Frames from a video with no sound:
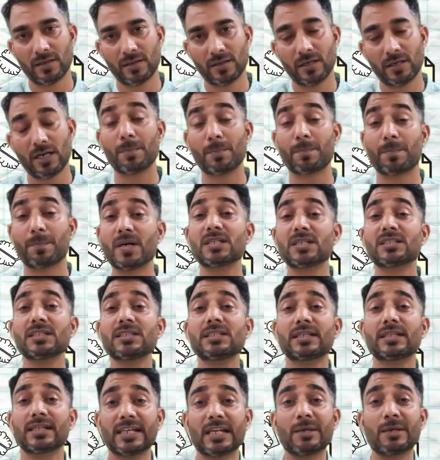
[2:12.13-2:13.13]
a
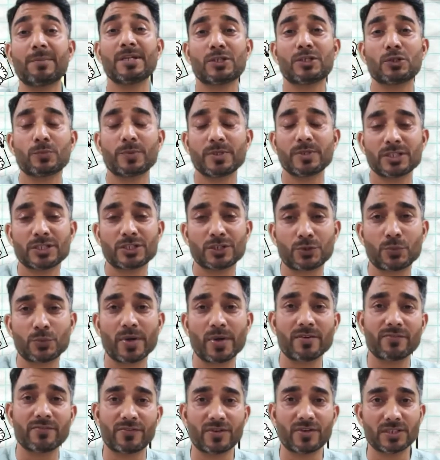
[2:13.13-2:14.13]
person claiming to be the true
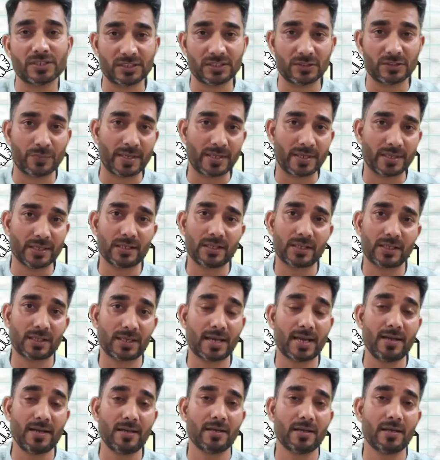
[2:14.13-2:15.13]
and first inventor
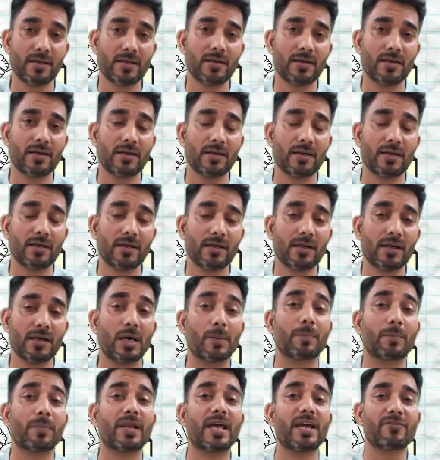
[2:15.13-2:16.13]
can
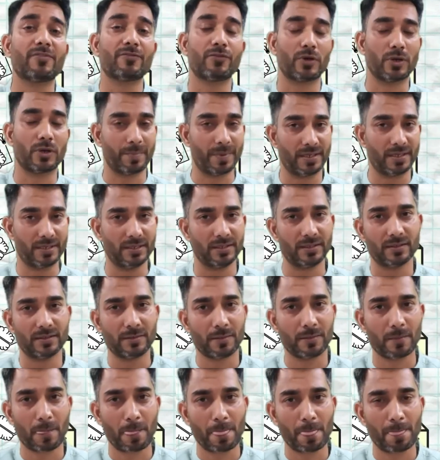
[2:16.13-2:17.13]
apply for a patent.
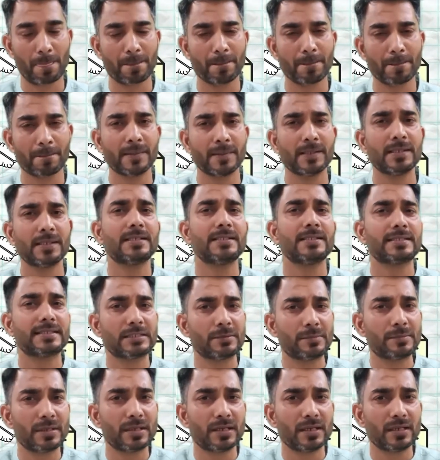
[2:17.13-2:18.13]

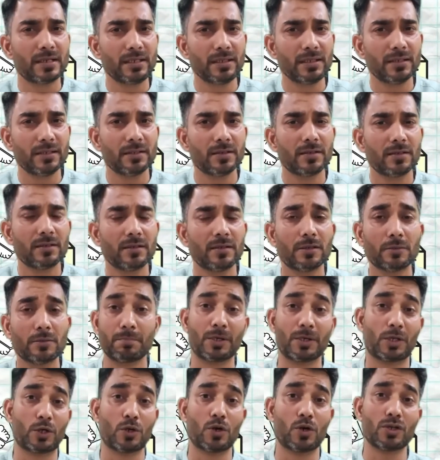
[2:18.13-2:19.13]
Similarly,
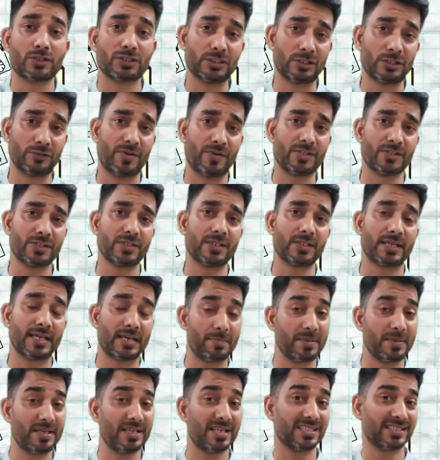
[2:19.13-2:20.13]
because an invention can
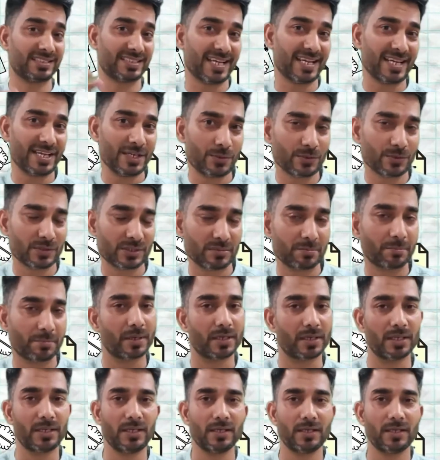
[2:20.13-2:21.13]
be assigned to
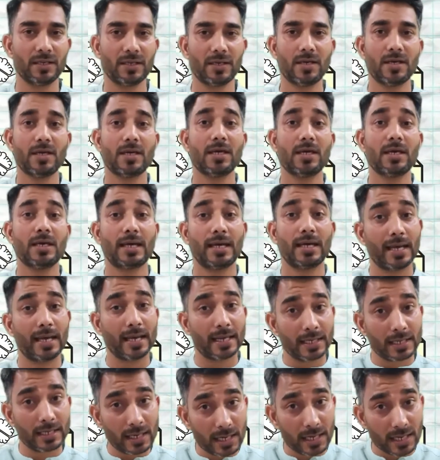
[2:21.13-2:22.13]
somebody,
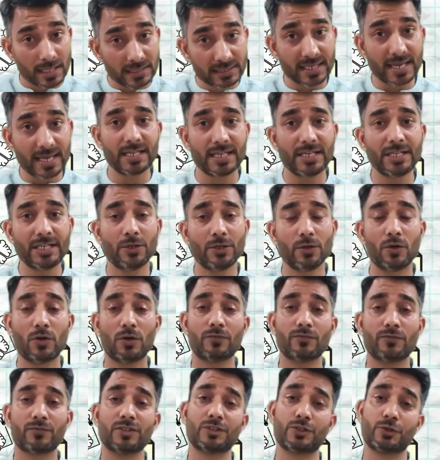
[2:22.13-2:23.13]
an assignee
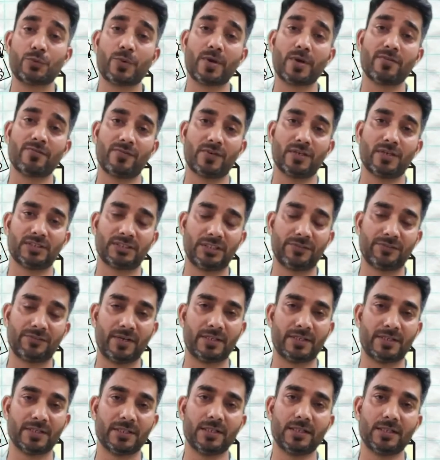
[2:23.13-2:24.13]
of the true and first
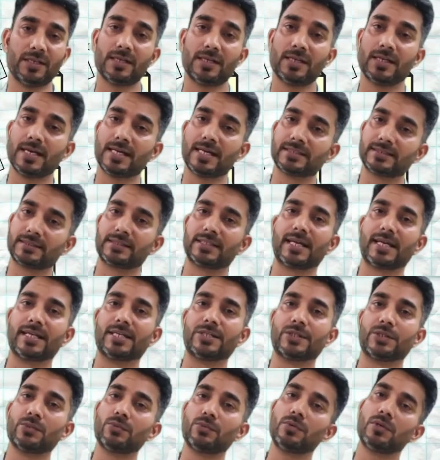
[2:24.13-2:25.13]
inventor has the right
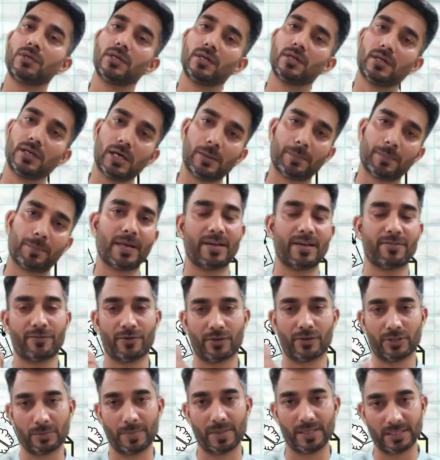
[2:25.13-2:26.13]
to apply for
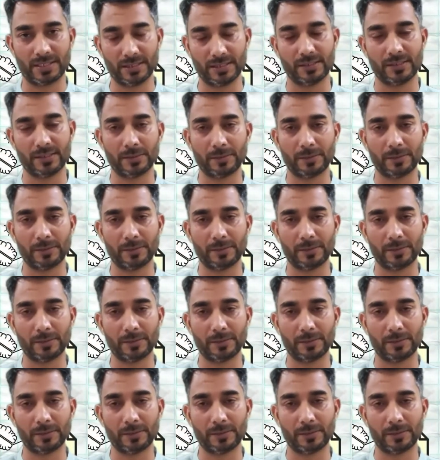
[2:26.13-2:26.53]
the patent.